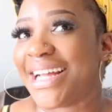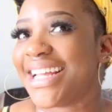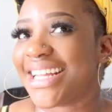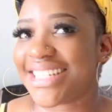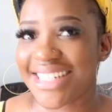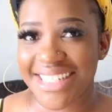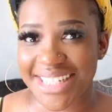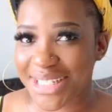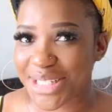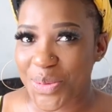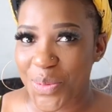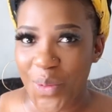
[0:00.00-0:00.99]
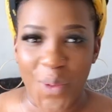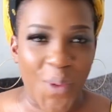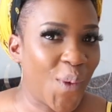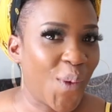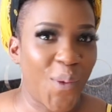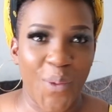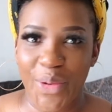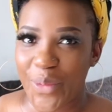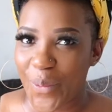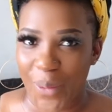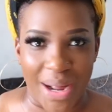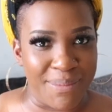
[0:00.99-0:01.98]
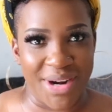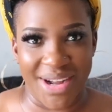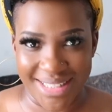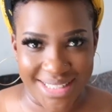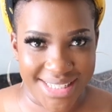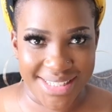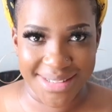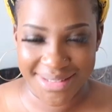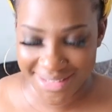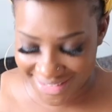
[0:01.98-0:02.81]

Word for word: I getting a tattoo? Oh no, I'm not.